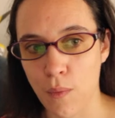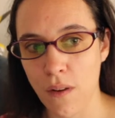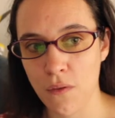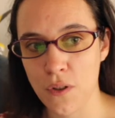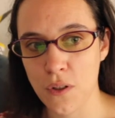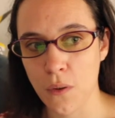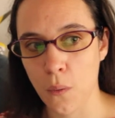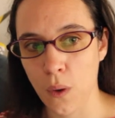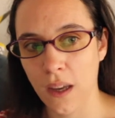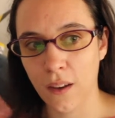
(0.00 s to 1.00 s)
the previous
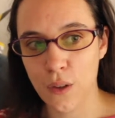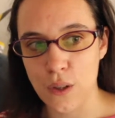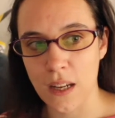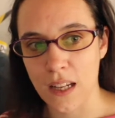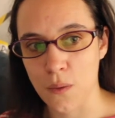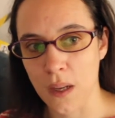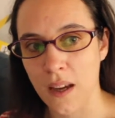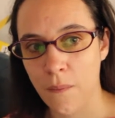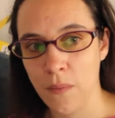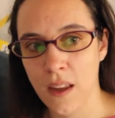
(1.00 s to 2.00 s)
week to the next
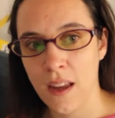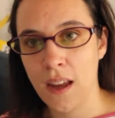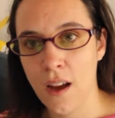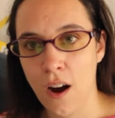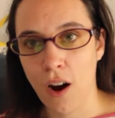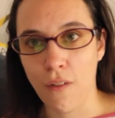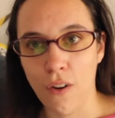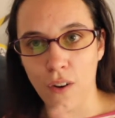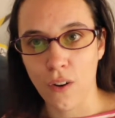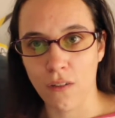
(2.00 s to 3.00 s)
week,
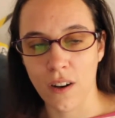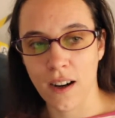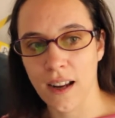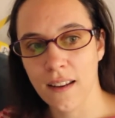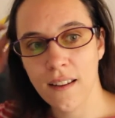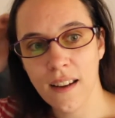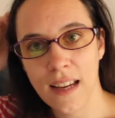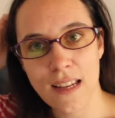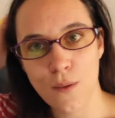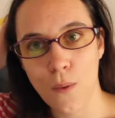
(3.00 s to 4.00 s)
over and over again.
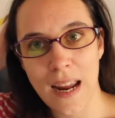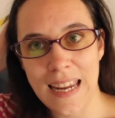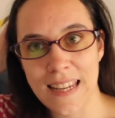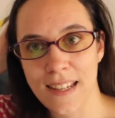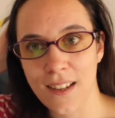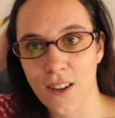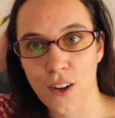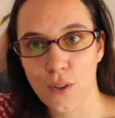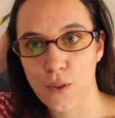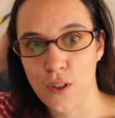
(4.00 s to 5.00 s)
It's way
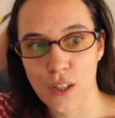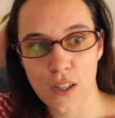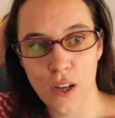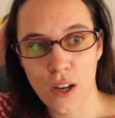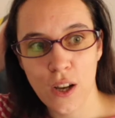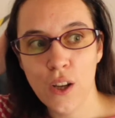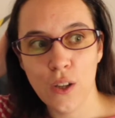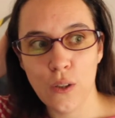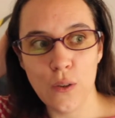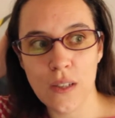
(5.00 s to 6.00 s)
easier to just
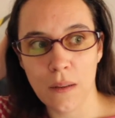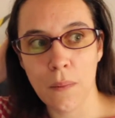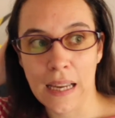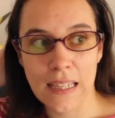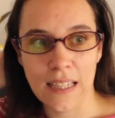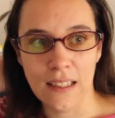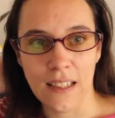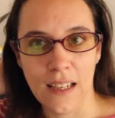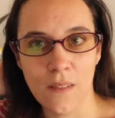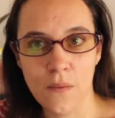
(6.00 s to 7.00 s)
do that
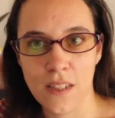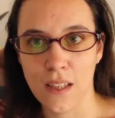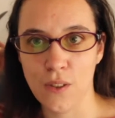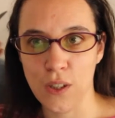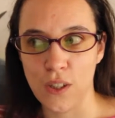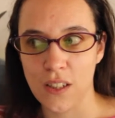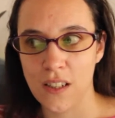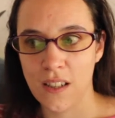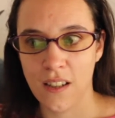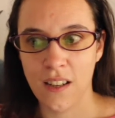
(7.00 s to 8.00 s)
mechanically than to
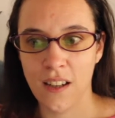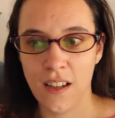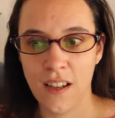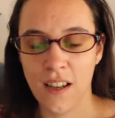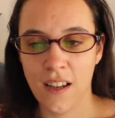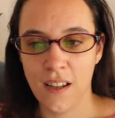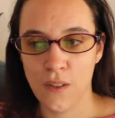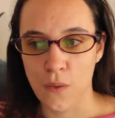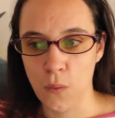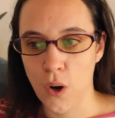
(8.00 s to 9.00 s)
just
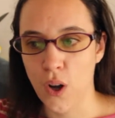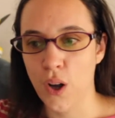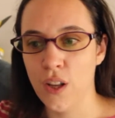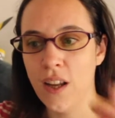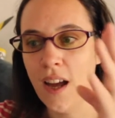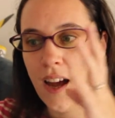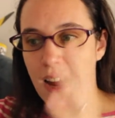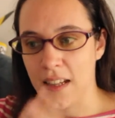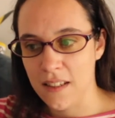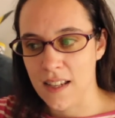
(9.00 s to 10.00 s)
do one
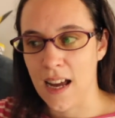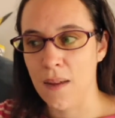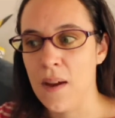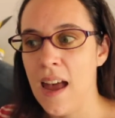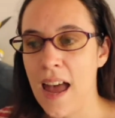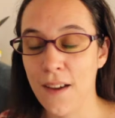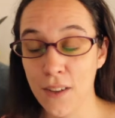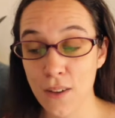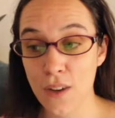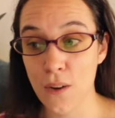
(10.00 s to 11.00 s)
at a time.
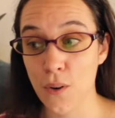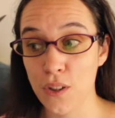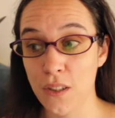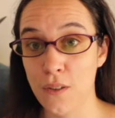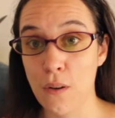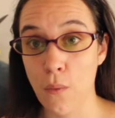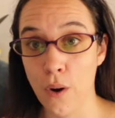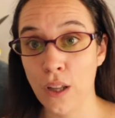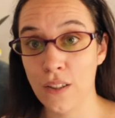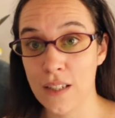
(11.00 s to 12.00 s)
Even if I wanted to do
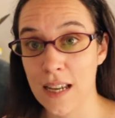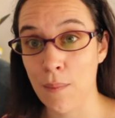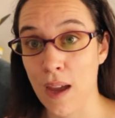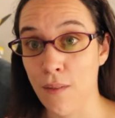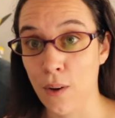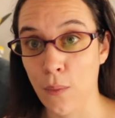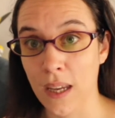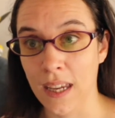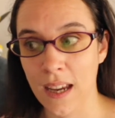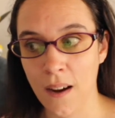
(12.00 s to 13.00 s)
one at a time every
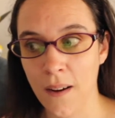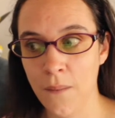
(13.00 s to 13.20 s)
week,